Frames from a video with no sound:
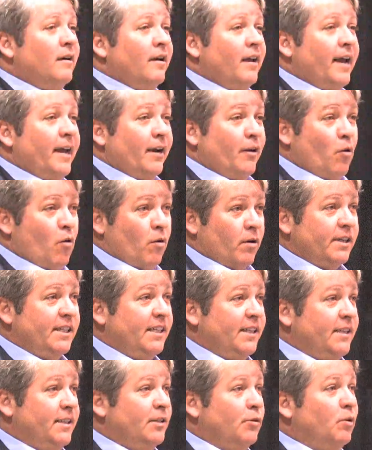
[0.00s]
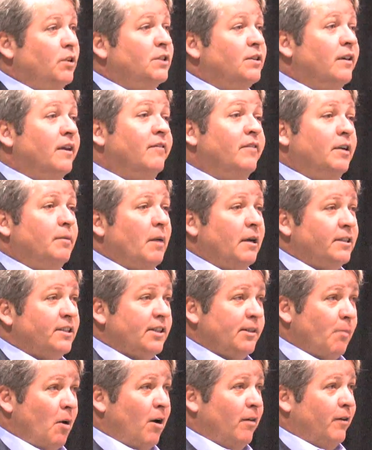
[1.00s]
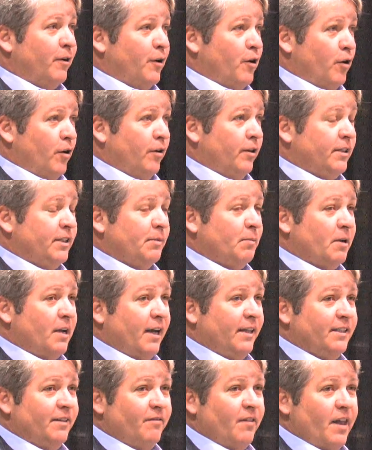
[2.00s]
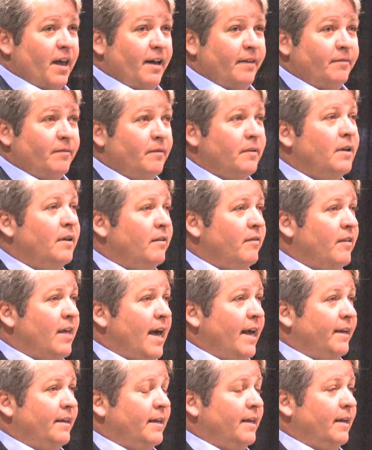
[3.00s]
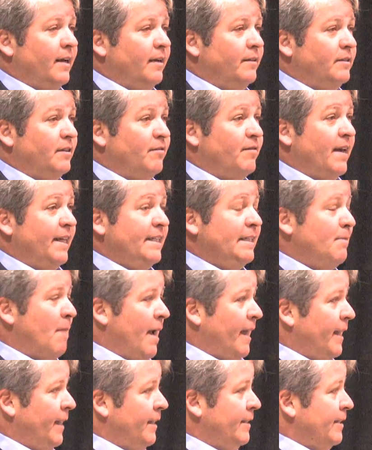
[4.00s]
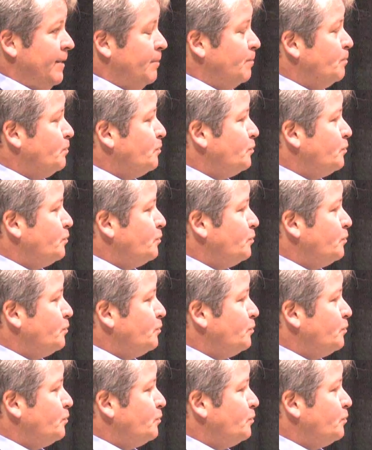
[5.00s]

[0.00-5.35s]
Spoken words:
and horses, which live in much smaller herds because of that defense mechanism.